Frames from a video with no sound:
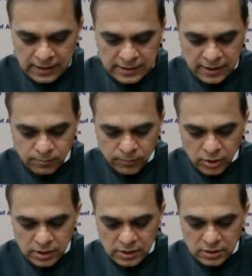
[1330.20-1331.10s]
The
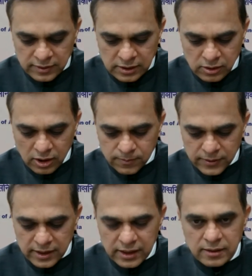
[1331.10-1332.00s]
importance of
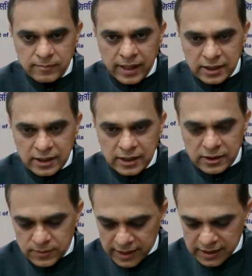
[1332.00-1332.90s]
incorporating
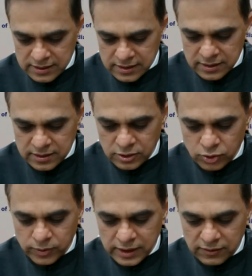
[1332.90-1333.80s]
management
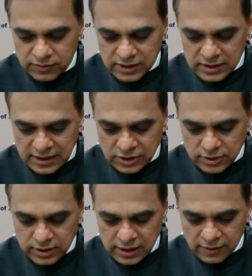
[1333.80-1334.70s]
practices into 21st
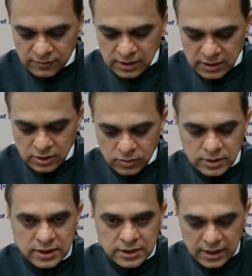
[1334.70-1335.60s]
century governance
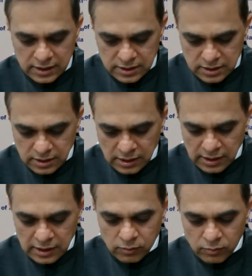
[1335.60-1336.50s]
was discussed.
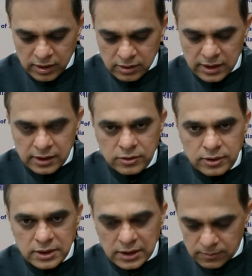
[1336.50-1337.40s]
One of the
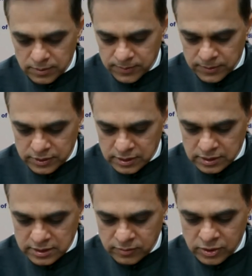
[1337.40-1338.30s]
interesting
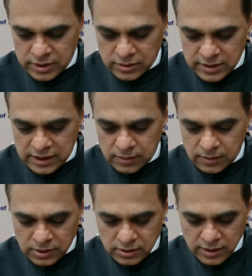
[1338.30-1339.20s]
proposals was to set
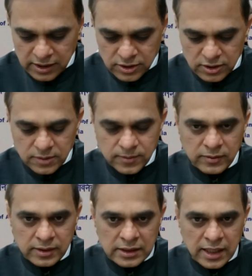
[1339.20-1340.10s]
up interactions
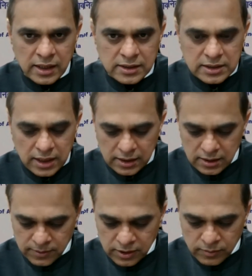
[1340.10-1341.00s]
between young
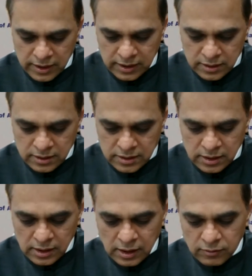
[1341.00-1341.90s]
startup
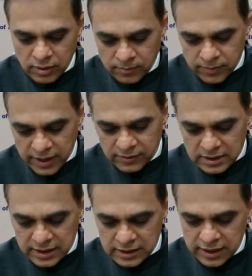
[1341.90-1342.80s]
innovators from private
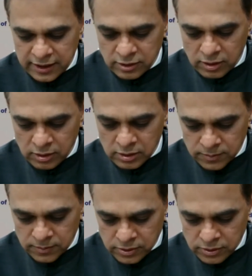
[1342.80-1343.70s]
sector
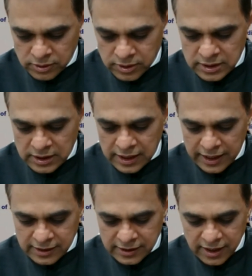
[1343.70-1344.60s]
entrepreneurs
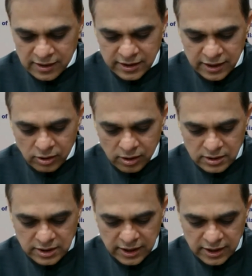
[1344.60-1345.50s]
and young
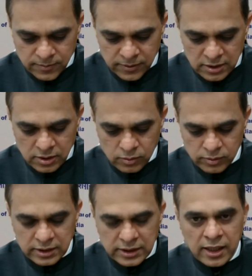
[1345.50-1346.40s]
technology experts
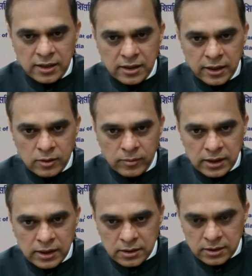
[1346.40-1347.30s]
with young
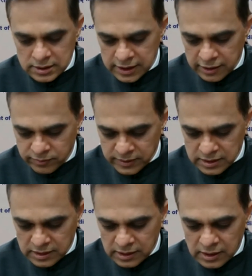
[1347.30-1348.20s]
innovators in government.
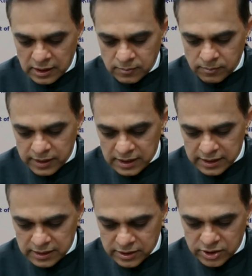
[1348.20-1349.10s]

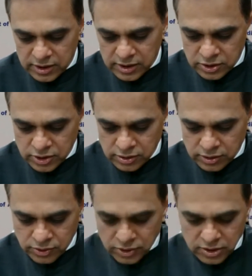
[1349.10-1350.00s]
Building digital
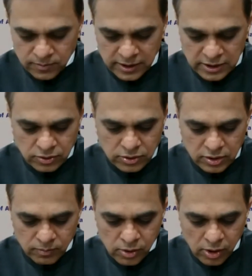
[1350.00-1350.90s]
institutions by use
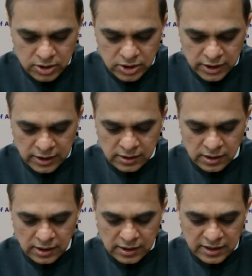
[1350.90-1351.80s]
of blockchain,
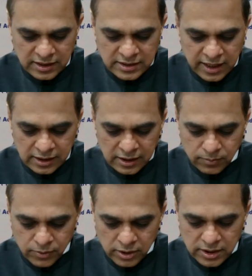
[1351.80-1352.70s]

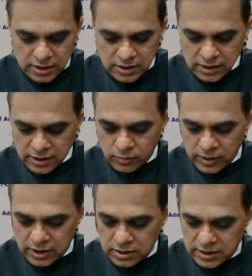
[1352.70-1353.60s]
designing projects and
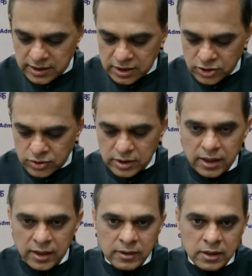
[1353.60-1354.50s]
innovations at district
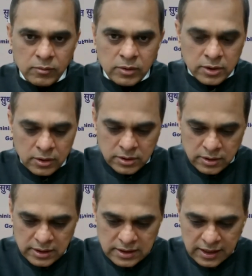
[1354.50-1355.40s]
level is also
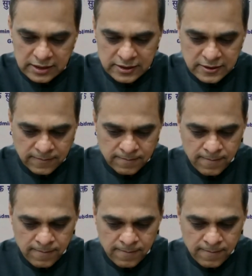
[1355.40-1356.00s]
discussed.